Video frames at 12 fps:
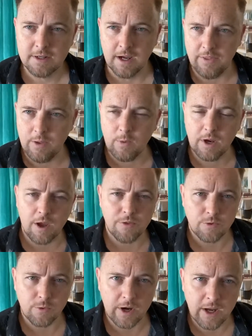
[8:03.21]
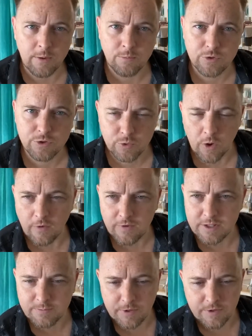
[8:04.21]
And then we go through a Hebrews 12
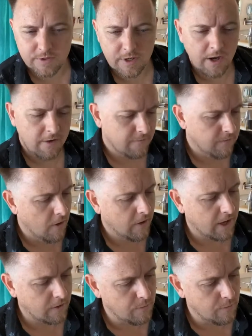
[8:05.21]
experience flogging,